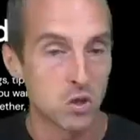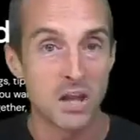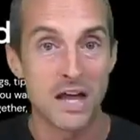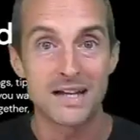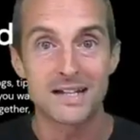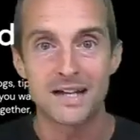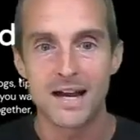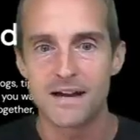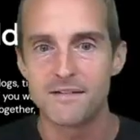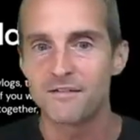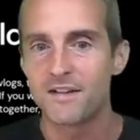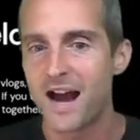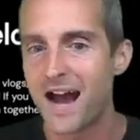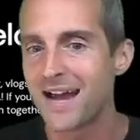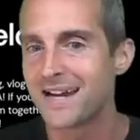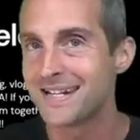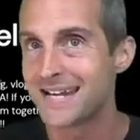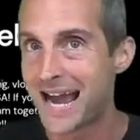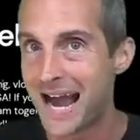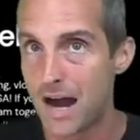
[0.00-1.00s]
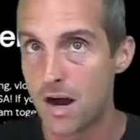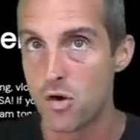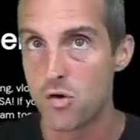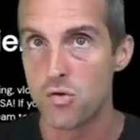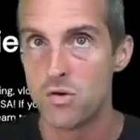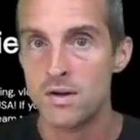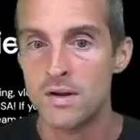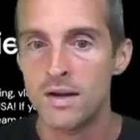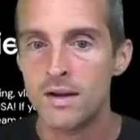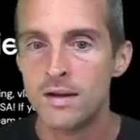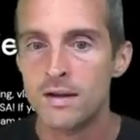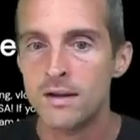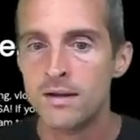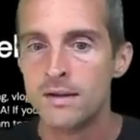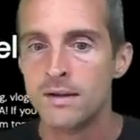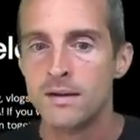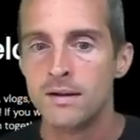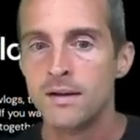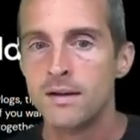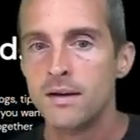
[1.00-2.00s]
like I've got now.
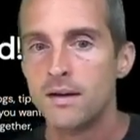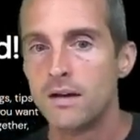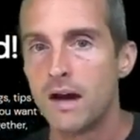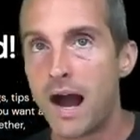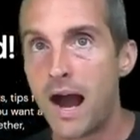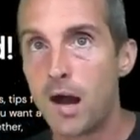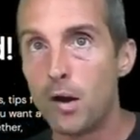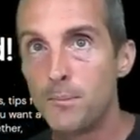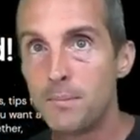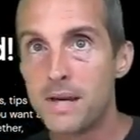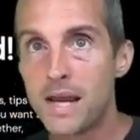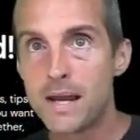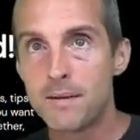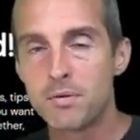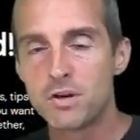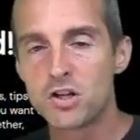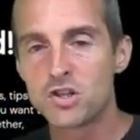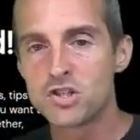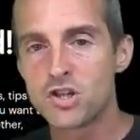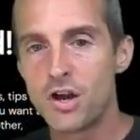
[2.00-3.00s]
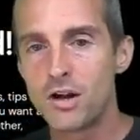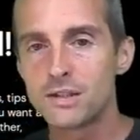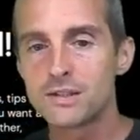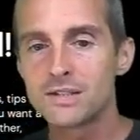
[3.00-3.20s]
I'll be able to talk